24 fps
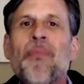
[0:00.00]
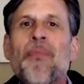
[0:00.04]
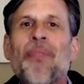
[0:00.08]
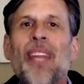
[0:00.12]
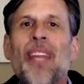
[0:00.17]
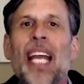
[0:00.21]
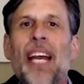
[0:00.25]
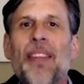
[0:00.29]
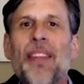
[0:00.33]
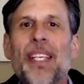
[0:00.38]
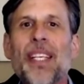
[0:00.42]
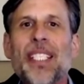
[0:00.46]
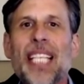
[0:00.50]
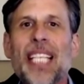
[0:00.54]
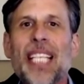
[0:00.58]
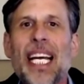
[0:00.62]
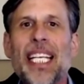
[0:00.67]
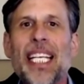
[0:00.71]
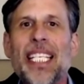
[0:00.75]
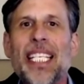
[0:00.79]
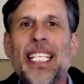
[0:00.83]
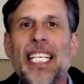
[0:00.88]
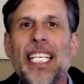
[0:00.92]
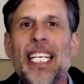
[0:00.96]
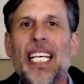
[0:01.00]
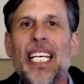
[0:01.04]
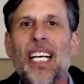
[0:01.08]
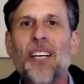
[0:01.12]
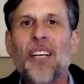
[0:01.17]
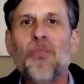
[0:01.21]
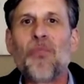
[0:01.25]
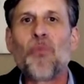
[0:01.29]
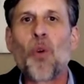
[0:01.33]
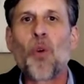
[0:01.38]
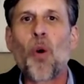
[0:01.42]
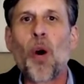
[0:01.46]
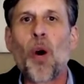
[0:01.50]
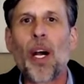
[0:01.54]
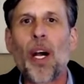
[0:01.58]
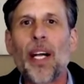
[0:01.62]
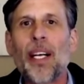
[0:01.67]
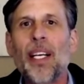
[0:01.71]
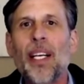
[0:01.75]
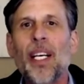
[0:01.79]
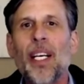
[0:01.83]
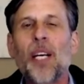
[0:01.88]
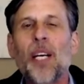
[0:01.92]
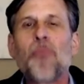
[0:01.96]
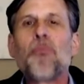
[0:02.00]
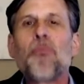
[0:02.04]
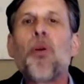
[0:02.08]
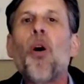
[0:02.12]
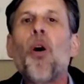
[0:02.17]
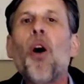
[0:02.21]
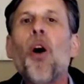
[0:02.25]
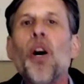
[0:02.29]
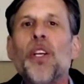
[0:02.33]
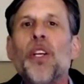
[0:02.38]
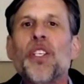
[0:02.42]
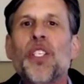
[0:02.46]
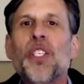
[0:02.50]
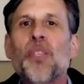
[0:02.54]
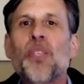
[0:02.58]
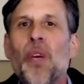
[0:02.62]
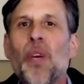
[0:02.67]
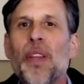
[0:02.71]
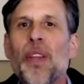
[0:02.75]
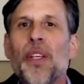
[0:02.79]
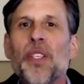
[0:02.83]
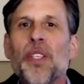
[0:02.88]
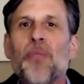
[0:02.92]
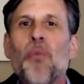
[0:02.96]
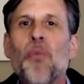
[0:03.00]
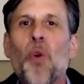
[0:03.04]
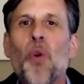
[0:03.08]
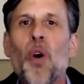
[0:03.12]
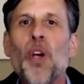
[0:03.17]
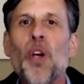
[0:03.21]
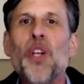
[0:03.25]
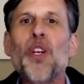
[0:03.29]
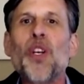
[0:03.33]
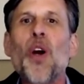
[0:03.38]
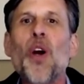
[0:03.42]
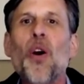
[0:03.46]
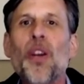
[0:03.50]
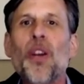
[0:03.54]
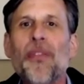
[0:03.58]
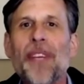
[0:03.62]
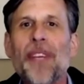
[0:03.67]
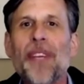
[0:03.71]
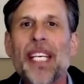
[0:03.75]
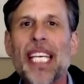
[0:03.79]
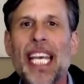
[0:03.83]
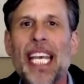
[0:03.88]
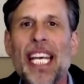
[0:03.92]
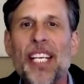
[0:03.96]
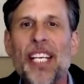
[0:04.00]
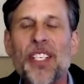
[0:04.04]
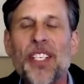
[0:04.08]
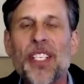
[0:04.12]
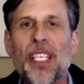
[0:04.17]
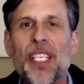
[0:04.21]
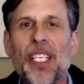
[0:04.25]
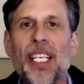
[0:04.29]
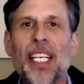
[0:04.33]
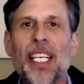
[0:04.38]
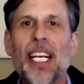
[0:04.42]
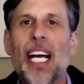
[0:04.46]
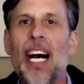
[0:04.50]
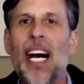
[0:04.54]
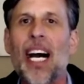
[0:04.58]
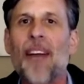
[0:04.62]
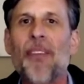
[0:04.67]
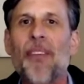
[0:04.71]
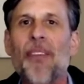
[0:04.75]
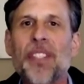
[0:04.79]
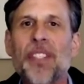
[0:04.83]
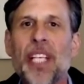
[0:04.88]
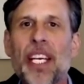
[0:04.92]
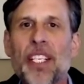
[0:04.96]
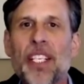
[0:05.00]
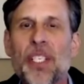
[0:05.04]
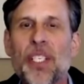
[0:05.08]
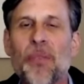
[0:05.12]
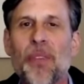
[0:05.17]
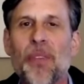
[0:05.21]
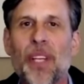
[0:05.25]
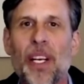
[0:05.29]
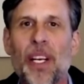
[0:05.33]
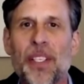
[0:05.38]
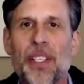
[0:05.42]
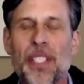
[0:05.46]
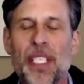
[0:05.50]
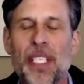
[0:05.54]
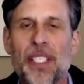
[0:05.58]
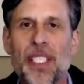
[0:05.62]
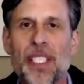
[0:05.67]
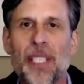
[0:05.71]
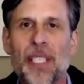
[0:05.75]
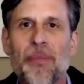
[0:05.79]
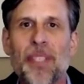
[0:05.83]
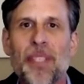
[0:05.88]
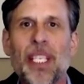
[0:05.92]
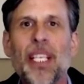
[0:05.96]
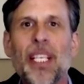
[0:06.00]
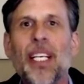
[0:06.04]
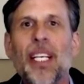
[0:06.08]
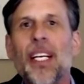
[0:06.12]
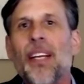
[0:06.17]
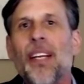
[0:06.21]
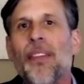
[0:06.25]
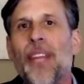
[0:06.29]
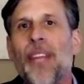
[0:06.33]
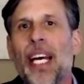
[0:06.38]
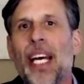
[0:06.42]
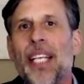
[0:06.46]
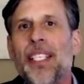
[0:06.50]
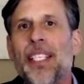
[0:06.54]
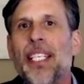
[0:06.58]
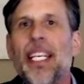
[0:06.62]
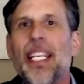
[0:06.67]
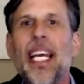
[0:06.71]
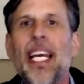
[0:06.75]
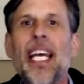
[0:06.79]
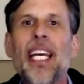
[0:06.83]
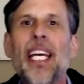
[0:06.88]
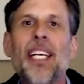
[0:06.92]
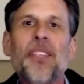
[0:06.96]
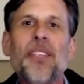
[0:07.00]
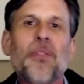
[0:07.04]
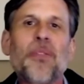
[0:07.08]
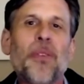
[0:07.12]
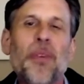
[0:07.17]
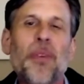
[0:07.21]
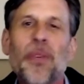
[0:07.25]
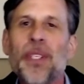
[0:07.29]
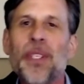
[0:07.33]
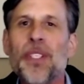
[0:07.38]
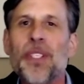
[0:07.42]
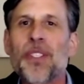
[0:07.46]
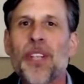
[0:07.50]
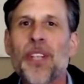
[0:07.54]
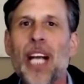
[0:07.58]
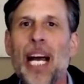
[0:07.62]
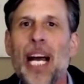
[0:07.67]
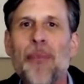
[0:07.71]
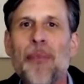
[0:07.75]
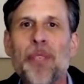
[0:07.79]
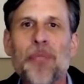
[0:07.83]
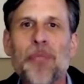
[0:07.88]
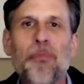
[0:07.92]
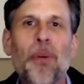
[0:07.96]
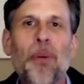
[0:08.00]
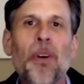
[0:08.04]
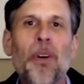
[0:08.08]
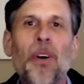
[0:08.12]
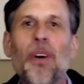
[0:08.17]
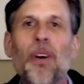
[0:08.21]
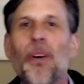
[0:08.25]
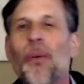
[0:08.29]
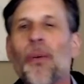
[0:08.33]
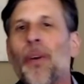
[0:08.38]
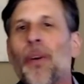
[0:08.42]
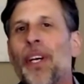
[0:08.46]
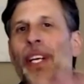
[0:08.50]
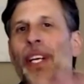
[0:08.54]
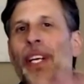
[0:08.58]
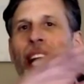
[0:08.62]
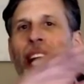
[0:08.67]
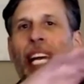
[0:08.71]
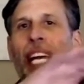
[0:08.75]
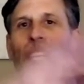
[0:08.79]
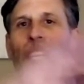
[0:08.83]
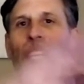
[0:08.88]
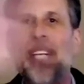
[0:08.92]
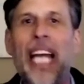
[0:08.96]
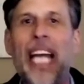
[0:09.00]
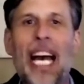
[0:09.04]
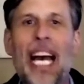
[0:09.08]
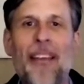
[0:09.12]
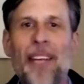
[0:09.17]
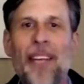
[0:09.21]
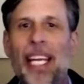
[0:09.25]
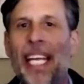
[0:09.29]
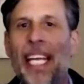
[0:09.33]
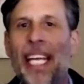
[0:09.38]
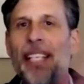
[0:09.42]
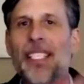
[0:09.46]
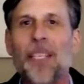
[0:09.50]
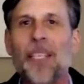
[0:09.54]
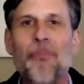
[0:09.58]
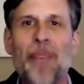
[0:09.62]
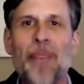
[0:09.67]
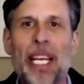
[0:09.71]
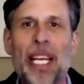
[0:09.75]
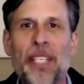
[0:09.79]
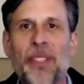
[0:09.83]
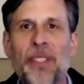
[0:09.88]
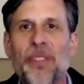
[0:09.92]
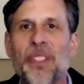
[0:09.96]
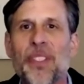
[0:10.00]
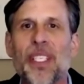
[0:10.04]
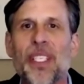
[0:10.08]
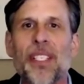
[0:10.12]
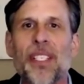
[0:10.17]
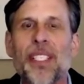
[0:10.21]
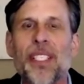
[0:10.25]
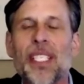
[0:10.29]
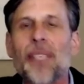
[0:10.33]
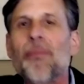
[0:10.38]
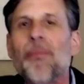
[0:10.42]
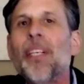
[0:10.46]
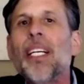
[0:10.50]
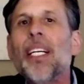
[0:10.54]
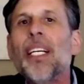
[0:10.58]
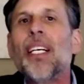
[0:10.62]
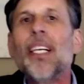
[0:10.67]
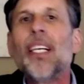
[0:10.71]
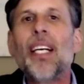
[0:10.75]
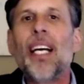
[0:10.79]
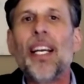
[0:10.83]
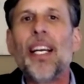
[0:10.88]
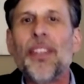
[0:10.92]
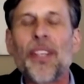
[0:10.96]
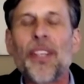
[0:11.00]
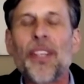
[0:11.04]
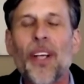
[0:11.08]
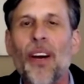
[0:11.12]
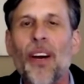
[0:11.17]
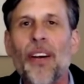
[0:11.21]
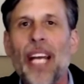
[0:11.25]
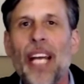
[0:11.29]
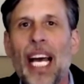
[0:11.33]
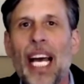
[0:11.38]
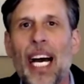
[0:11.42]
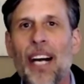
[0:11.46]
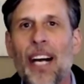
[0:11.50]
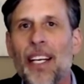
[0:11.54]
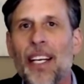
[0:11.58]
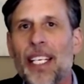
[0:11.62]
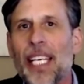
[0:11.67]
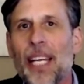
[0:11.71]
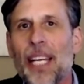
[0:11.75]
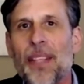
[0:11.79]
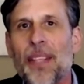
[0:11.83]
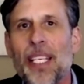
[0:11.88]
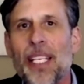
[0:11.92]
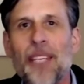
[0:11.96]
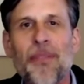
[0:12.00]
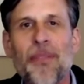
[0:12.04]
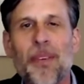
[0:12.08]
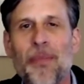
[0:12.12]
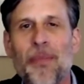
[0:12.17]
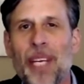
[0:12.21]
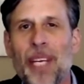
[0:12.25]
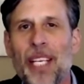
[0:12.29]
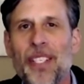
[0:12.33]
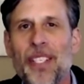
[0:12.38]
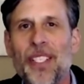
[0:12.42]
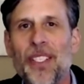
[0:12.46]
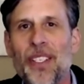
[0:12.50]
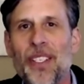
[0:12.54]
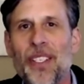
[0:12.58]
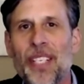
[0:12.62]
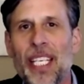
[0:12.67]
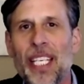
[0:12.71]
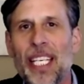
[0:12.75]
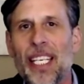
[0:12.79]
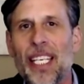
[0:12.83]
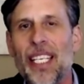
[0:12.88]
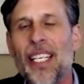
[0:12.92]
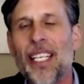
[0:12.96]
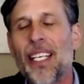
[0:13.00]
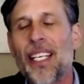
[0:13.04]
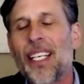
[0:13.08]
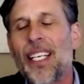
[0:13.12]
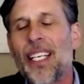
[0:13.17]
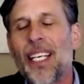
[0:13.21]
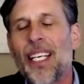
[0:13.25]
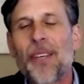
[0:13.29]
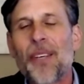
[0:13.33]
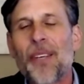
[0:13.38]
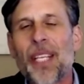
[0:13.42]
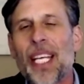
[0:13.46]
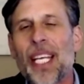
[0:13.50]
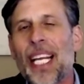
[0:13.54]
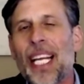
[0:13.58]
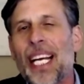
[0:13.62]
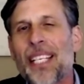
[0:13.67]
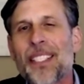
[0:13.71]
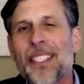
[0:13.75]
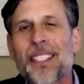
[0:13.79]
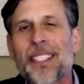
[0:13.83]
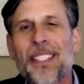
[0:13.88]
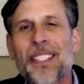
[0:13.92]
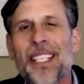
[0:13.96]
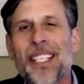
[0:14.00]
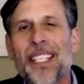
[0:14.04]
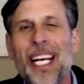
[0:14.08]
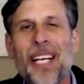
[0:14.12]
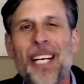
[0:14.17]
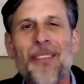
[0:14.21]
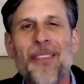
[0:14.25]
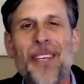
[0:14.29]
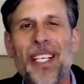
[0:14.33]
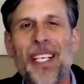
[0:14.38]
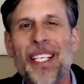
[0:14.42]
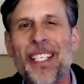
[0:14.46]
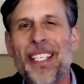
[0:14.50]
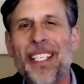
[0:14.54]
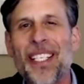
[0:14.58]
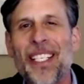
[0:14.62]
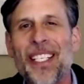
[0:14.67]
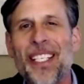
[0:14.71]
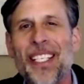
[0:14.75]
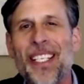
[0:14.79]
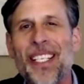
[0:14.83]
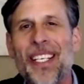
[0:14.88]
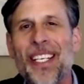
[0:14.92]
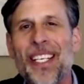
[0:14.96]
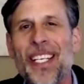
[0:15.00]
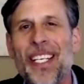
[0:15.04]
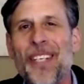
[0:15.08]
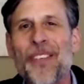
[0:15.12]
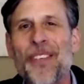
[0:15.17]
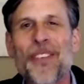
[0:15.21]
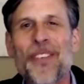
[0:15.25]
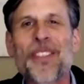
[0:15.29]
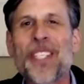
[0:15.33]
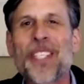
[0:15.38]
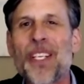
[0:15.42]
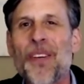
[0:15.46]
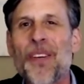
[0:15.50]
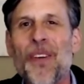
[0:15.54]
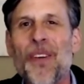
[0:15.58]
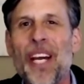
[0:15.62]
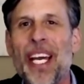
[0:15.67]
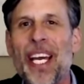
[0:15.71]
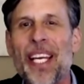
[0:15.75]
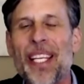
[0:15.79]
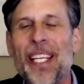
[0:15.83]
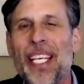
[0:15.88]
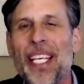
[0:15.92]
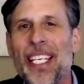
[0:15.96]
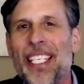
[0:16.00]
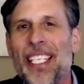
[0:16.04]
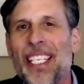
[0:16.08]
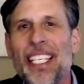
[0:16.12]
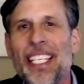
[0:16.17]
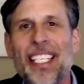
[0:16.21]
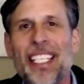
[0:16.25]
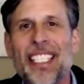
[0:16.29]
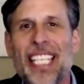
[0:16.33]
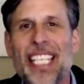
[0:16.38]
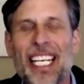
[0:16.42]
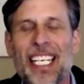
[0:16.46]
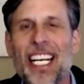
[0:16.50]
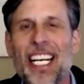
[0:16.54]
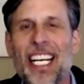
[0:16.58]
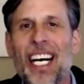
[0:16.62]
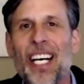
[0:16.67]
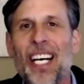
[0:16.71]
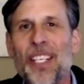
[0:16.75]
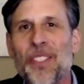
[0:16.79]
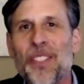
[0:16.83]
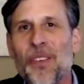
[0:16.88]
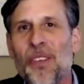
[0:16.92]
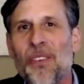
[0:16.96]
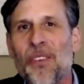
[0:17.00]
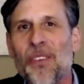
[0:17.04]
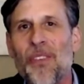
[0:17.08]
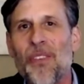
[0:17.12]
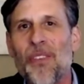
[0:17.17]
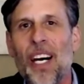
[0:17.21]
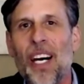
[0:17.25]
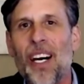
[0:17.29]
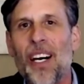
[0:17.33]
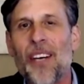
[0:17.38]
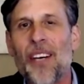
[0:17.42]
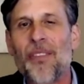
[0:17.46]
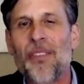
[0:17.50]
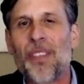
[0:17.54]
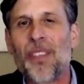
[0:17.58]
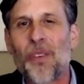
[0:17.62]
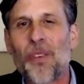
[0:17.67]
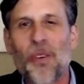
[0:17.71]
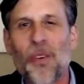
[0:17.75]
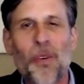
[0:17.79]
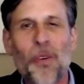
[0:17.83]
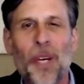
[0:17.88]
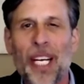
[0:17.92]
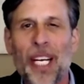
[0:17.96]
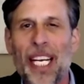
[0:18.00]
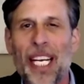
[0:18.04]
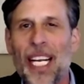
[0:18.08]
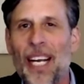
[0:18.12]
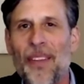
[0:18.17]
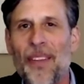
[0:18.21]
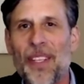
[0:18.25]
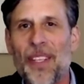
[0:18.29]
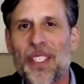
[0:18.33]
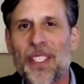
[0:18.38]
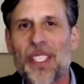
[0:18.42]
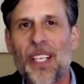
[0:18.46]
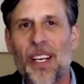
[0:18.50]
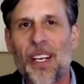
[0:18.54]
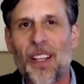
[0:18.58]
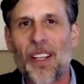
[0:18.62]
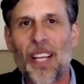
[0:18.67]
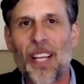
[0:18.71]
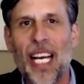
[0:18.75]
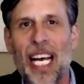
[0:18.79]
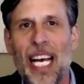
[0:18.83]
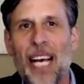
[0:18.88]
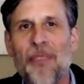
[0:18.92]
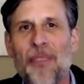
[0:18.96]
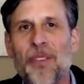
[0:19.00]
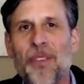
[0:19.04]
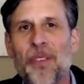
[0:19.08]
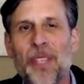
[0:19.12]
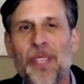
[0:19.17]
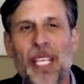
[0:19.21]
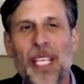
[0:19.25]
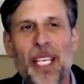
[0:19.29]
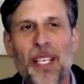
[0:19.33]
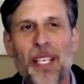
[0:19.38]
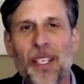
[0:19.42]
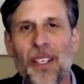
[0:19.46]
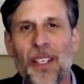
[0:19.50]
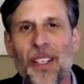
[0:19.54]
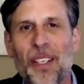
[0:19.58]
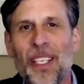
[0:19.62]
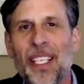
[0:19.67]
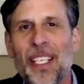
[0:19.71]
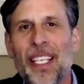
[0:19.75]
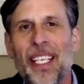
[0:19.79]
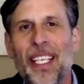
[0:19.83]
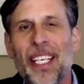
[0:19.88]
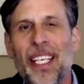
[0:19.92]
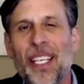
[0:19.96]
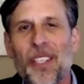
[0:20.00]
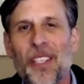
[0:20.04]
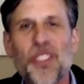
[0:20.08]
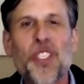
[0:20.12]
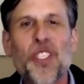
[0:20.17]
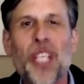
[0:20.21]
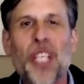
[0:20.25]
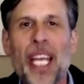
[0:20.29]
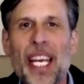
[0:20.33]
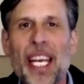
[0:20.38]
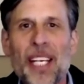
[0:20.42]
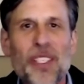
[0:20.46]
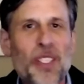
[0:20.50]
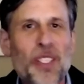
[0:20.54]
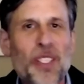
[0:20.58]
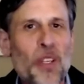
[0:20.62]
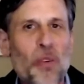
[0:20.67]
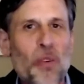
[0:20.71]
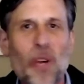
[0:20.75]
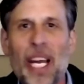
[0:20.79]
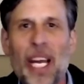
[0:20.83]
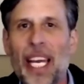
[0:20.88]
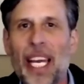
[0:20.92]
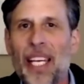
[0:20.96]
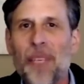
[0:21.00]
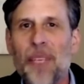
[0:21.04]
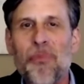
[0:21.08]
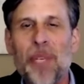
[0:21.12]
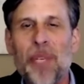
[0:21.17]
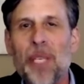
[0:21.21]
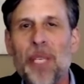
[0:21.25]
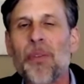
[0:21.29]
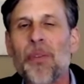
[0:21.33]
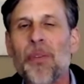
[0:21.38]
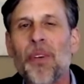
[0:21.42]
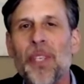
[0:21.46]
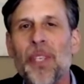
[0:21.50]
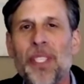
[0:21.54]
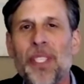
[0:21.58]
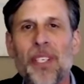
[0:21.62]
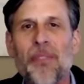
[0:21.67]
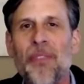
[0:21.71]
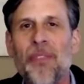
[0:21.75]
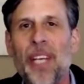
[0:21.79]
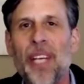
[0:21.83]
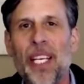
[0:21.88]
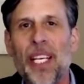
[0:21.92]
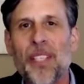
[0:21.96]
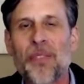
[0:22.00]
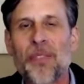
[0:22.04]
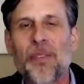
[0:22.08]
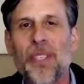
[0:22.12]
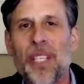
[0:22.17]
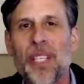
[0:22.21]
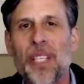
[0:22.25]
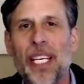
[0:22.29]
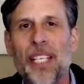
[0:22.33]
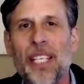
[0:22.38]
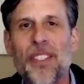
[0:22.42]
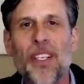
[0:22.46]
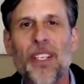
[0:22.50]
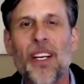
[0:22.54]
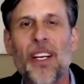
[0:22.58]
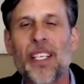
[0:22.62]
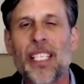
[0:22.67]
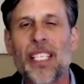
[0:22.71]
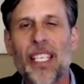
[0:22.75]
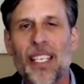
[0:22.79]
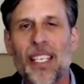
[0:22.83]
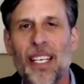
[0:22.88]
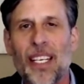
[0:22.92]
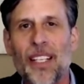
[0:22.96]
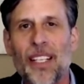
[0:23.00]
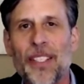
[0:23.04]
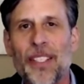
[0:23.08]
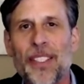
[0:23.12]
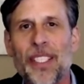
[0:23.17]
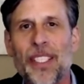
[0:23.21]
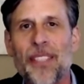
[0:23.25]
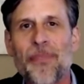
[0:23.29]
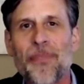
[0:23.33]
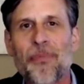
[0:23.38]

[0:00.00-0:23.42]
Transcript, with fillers: and this idea of more push where there's more notification and conversation with our systems than today's what we describe as pull where you, again you navigate some menu system and you go down and get the information you need we think that's kind of a, an interesting way that technology evolved and we're working on this in our lab and we think it'll it'll change the way people interface with hr technology